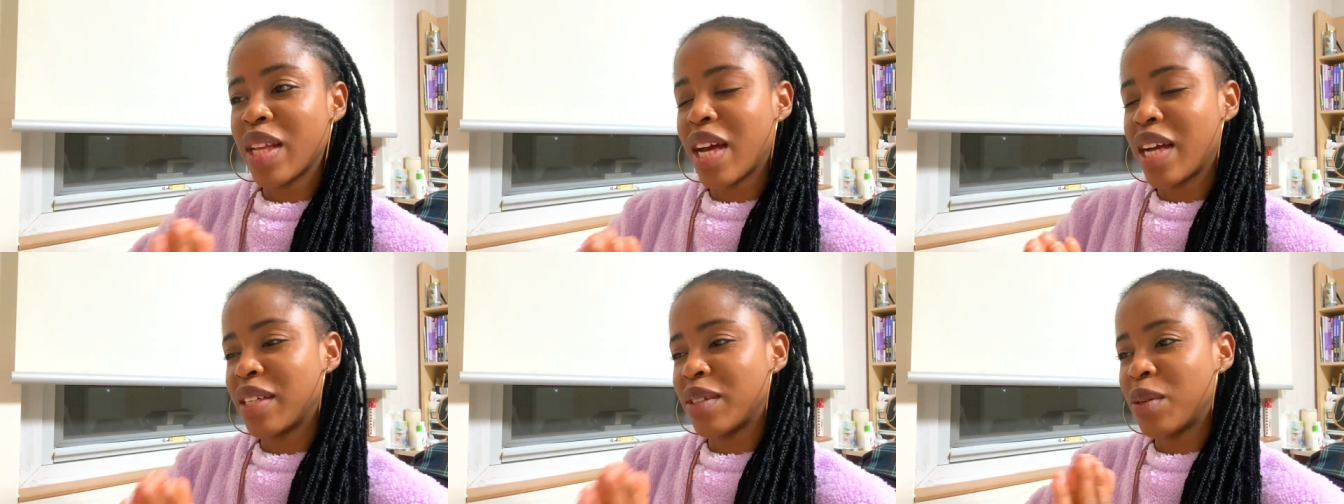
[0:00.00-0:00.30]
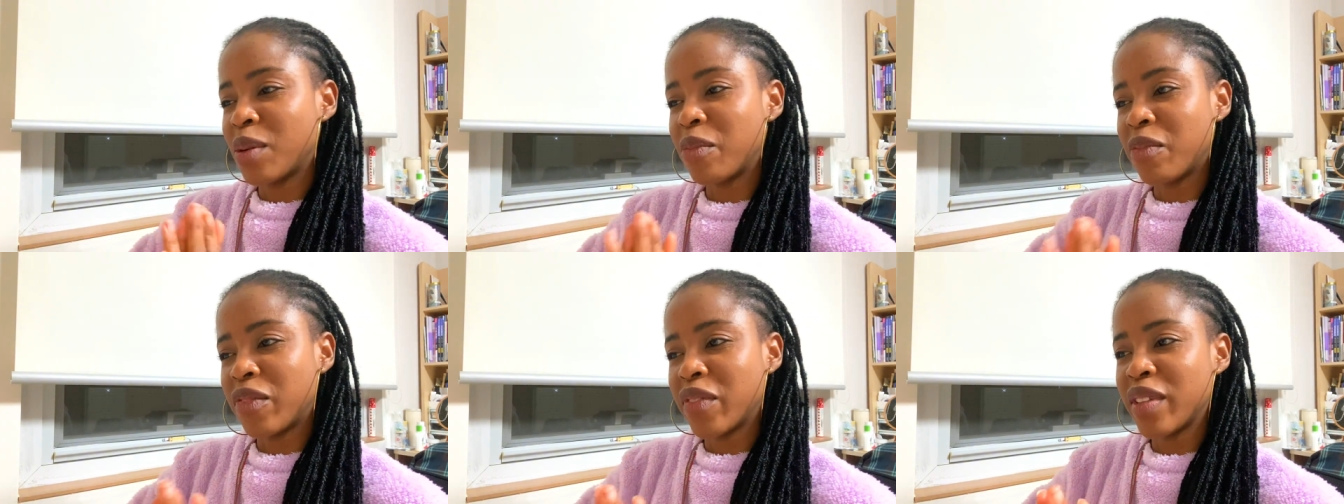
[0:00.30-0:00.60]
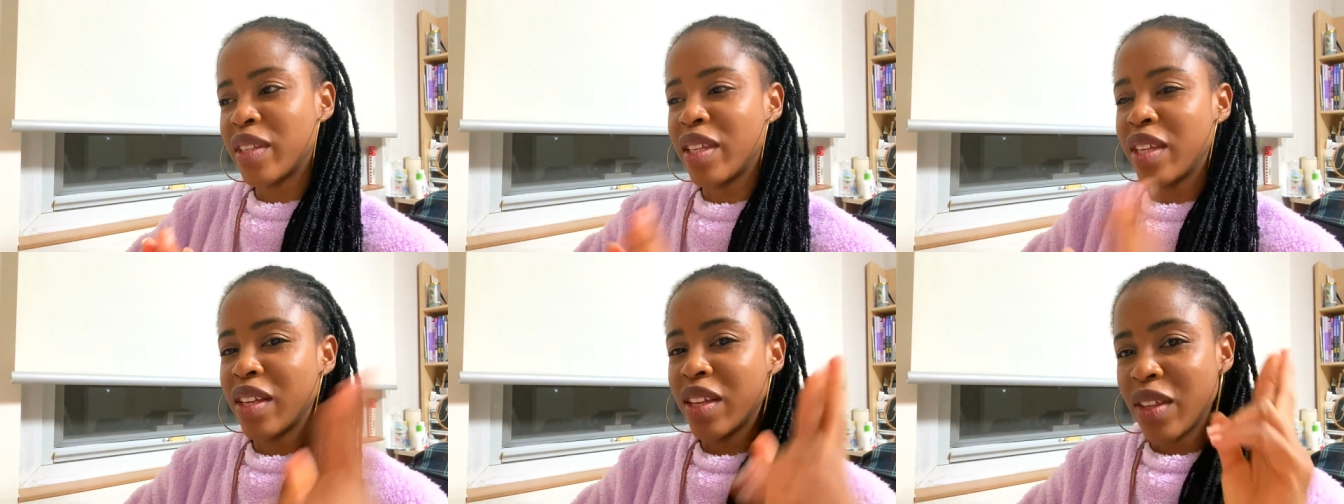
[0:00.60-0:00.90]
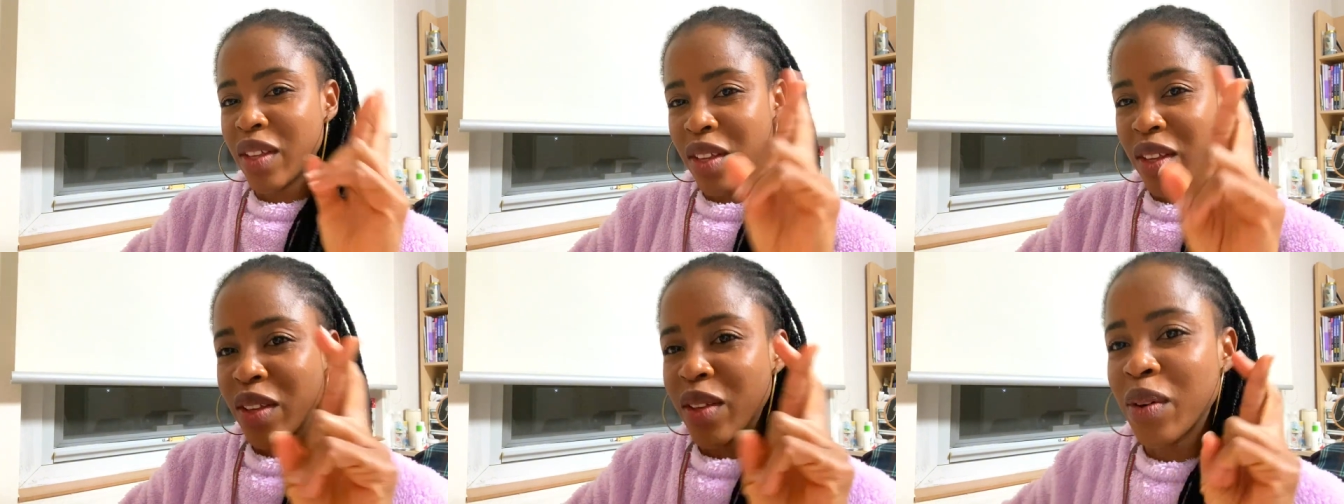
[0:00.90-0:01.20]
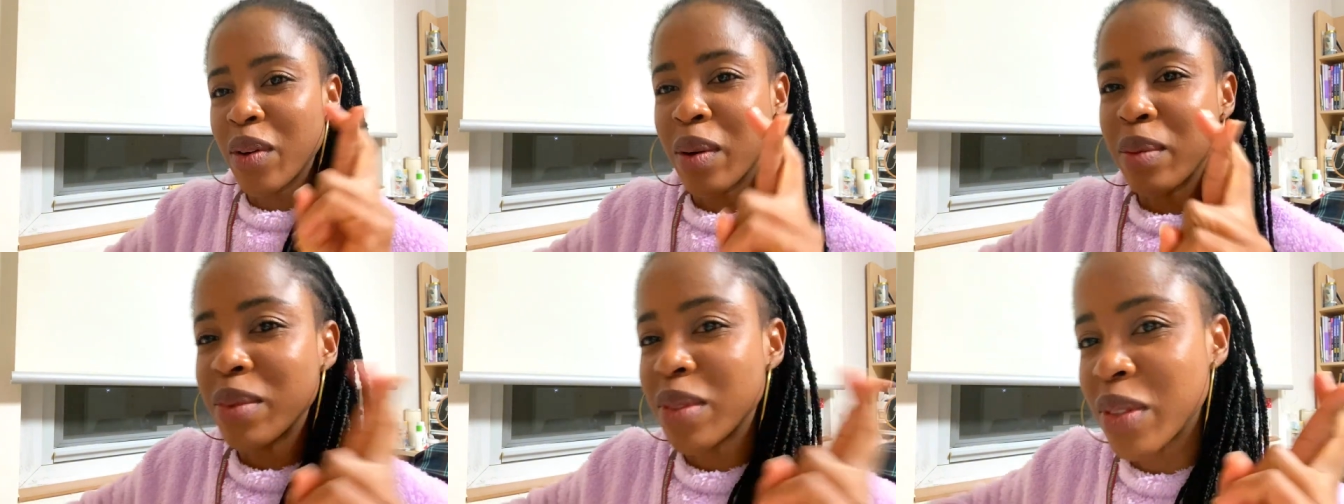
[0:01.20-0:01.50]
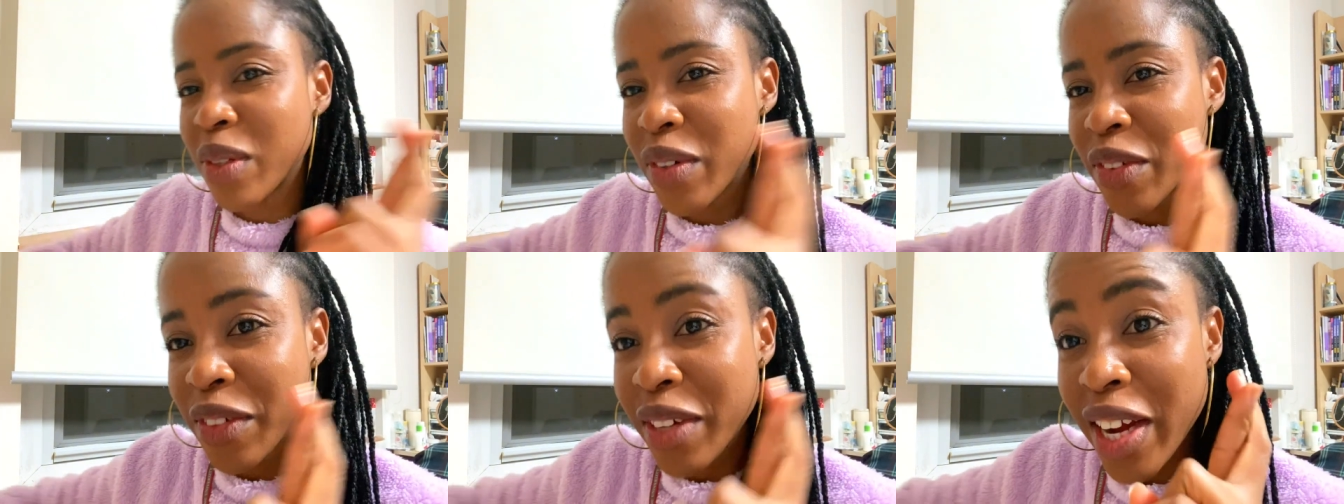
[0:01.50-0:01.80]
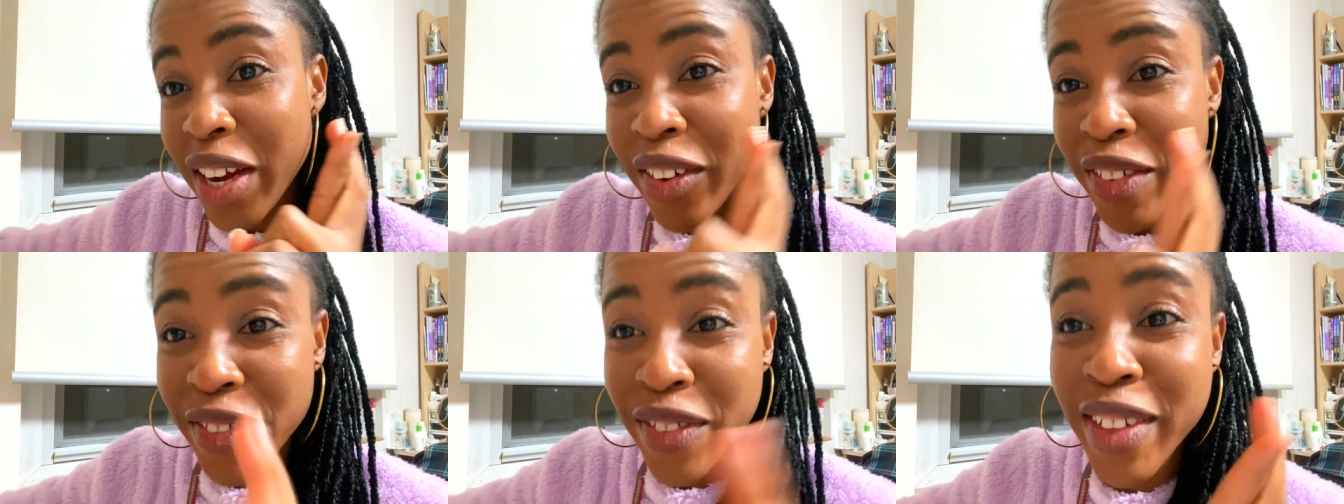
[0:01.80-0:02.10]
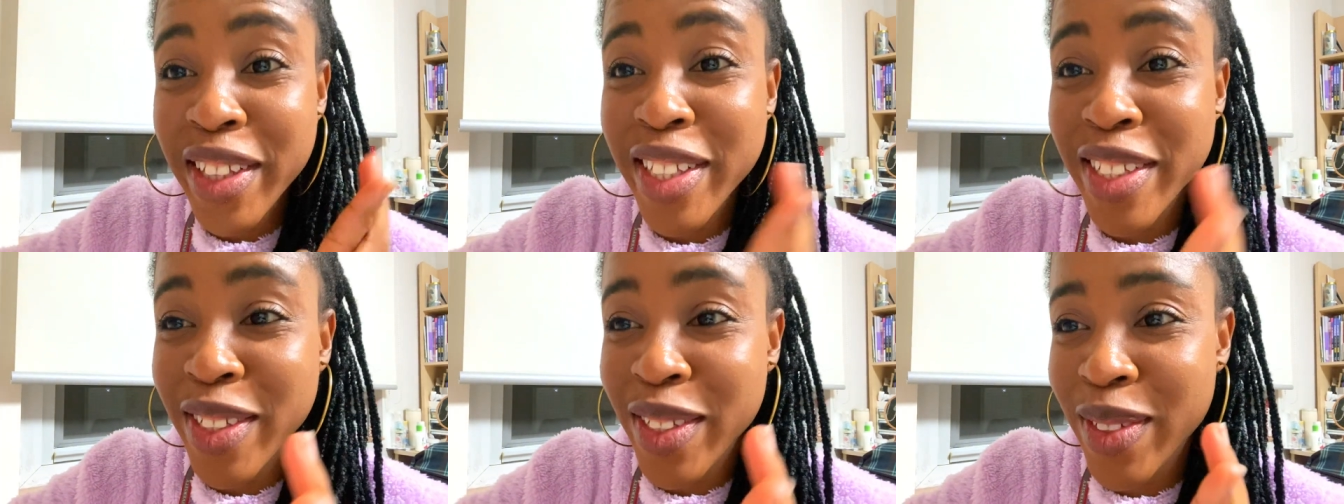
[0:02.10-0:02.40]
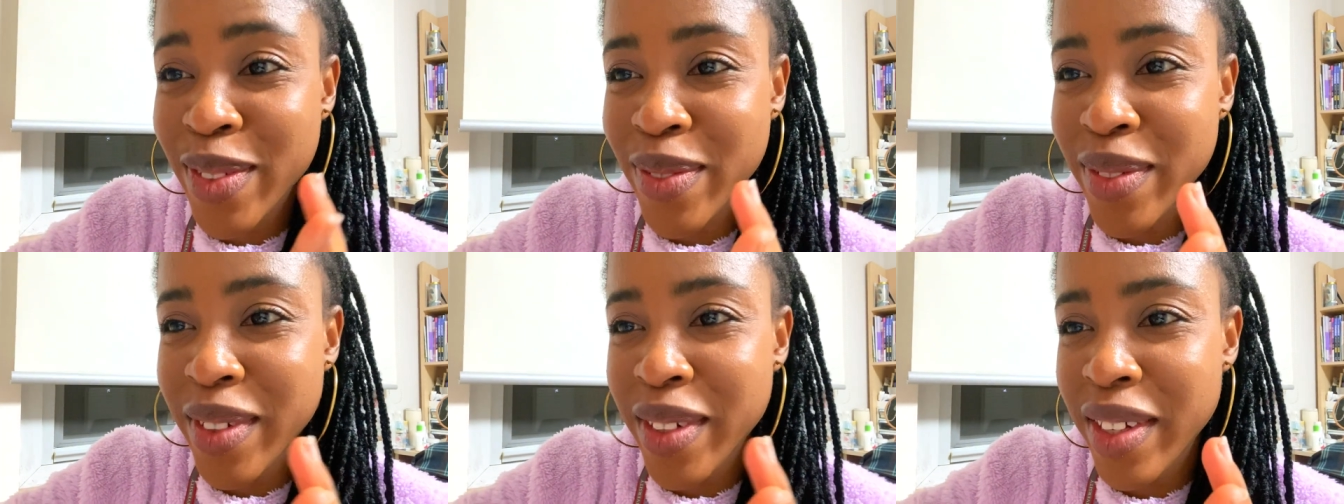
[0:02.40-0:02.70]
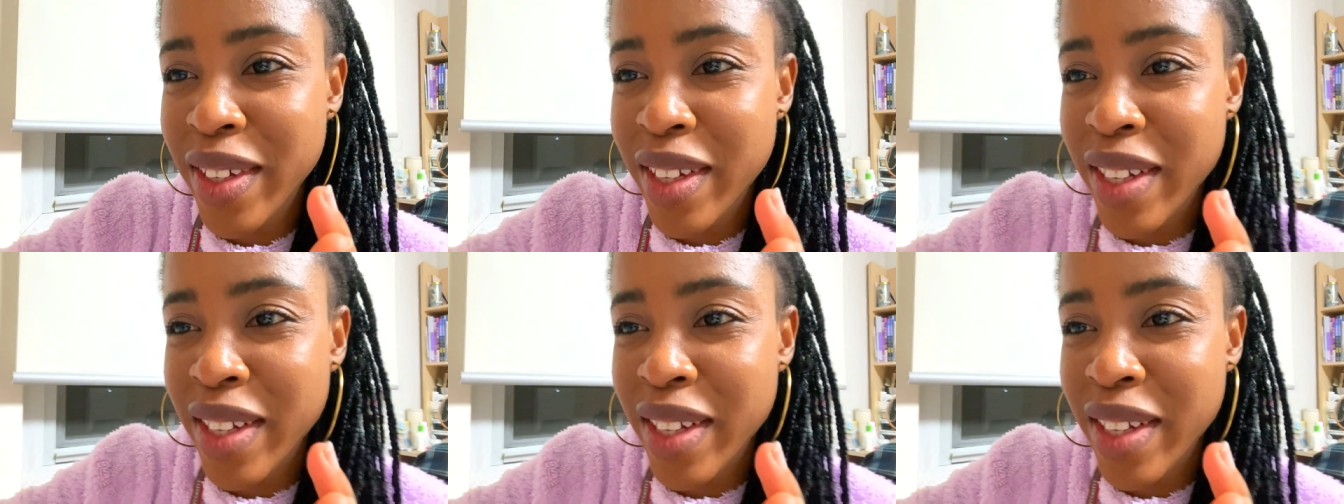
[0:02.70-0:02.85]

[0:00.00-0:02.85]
and hopefully you come to Korea really soon.